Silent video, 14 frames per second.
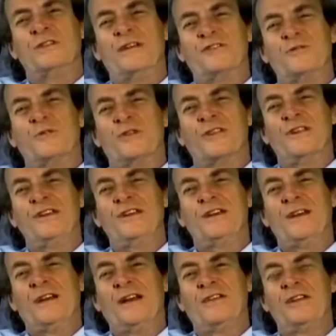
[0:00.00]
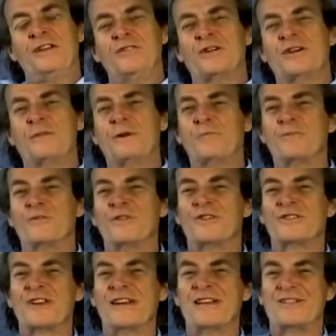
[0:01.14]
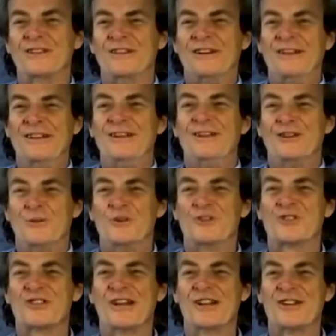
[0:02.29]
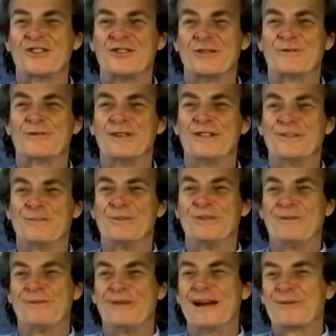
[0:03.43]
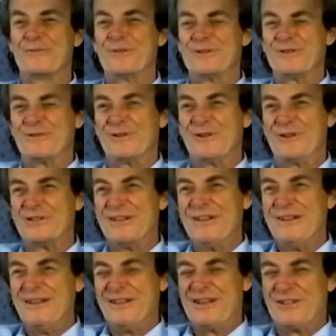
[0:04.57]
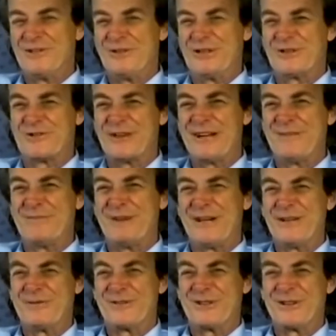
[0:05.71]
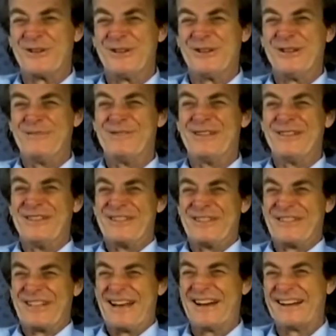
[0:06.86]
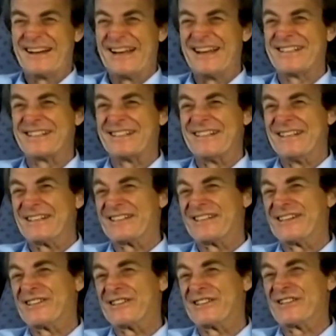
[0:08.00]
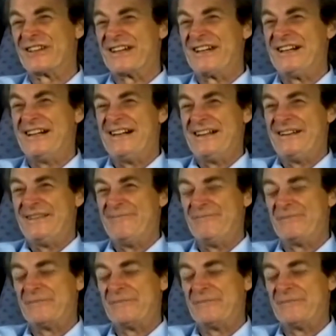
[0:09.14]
that you were thinking, and then you come up with this answer to astonish your friends. But the fact was, of course, that you were trained by your fraternity brothers as to how to answer these things early on.